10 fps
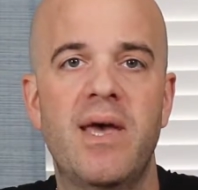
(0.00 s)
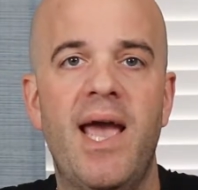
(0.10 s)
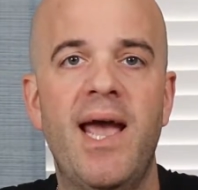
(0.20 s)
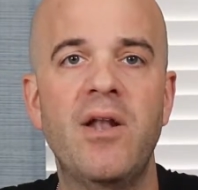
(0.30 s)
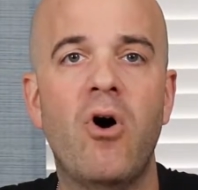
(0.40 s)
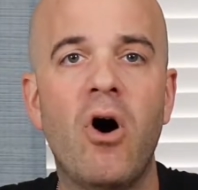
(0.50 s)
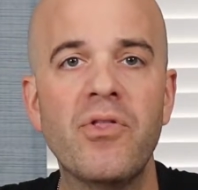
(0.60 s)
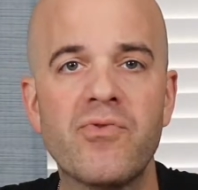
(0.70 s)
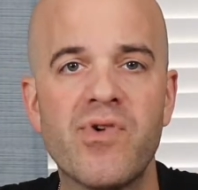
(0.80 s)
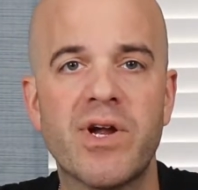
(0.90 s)
and all
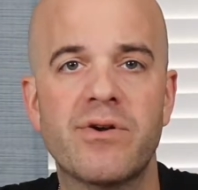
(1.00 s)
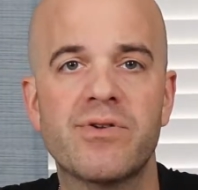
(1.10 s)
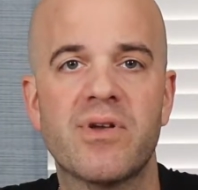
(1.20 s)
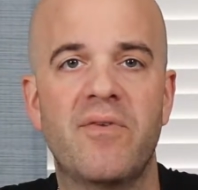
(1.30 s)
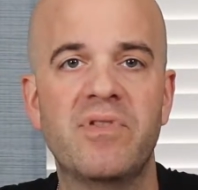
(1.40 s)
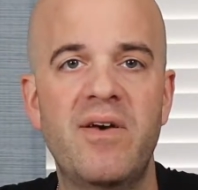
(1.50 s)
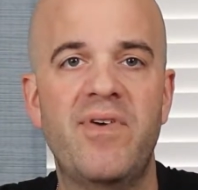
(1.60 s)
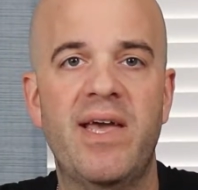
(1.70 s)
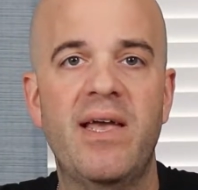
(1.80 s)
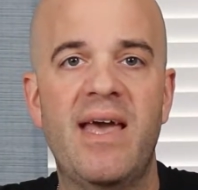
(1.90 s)
the rigors of
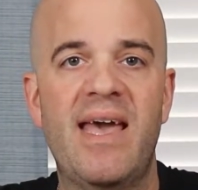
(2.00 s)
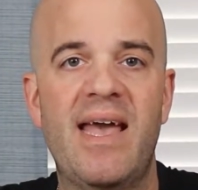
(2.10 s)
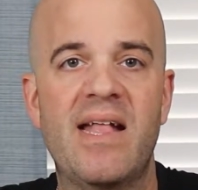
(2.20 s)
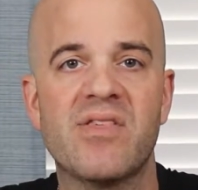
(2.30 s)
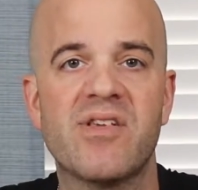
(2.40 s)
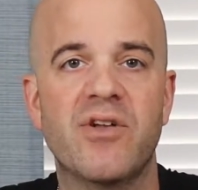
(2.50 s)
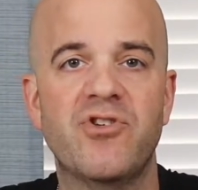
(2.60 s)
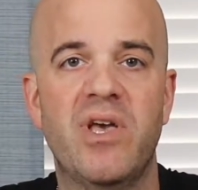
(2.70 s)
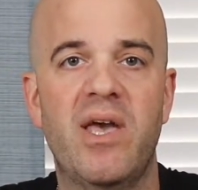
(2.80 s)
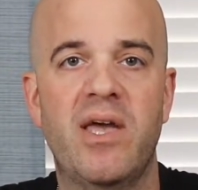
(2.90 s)
living in
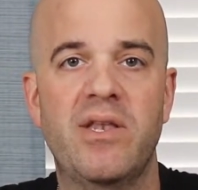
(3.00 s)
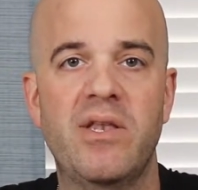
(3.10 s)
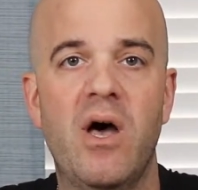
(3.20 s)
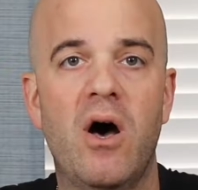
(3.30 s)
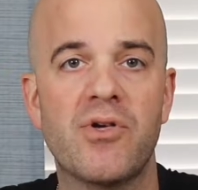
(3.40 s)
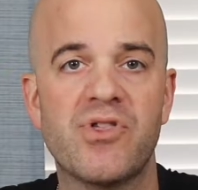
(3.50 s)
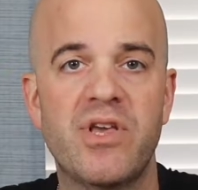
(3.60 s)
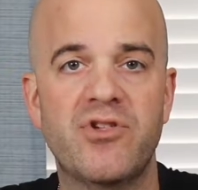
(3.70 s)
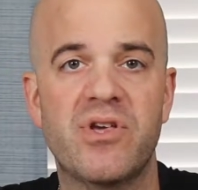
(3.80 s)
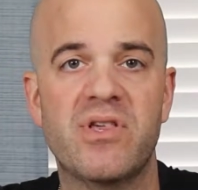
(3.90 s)
such an
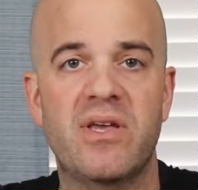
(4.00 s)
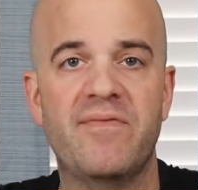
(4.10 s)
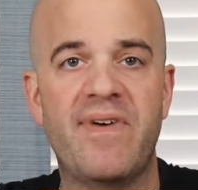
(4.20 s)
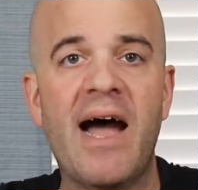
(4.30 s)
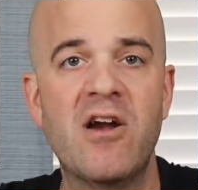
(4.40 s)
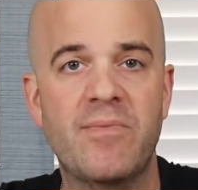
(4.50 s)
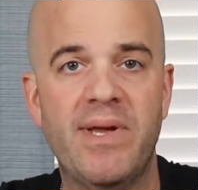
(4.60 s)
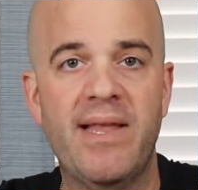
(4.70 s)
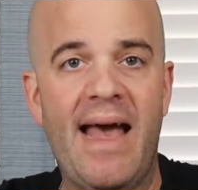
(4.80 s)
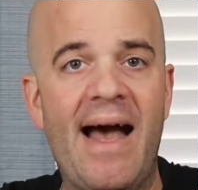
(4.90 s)
auspicious
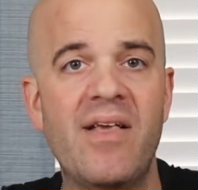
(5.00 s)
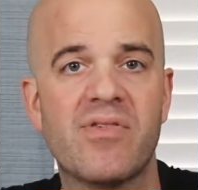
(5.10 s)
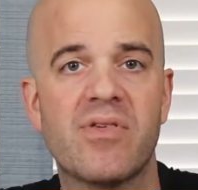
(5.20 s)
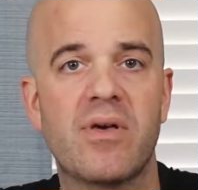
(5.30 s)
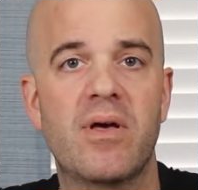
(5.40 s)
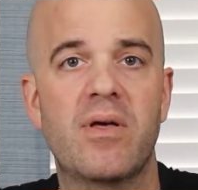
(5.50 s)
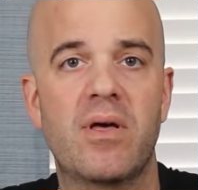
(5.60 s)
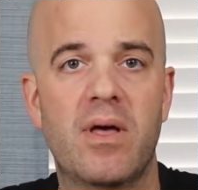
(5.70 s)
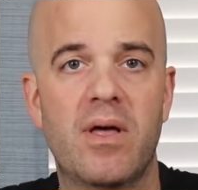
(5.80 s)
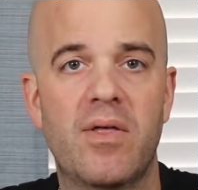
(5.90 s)
environment as
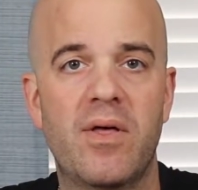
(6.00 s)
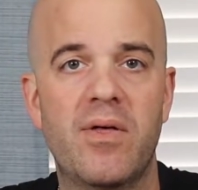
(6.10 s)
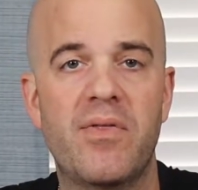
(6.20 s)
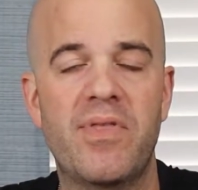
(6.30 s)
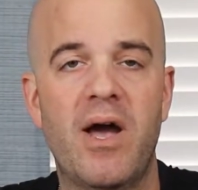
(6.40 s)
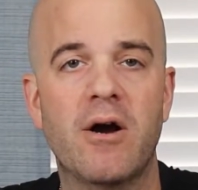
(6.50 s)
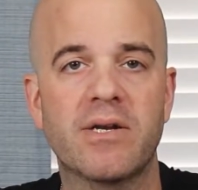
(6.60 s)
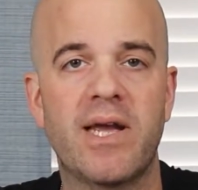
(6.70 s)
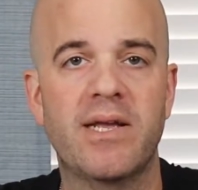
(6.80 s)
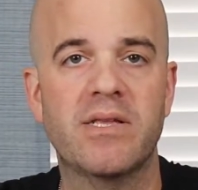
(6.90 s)
the
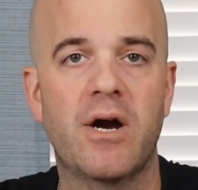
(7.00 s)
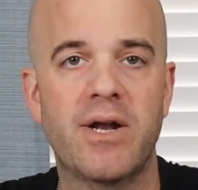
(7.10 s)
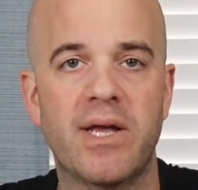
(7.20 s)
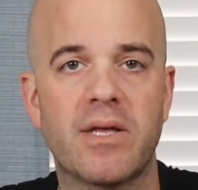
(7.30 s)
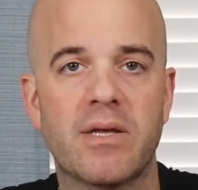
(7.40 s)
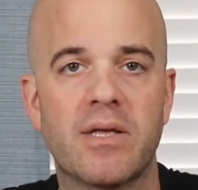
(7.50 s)
Antarctic.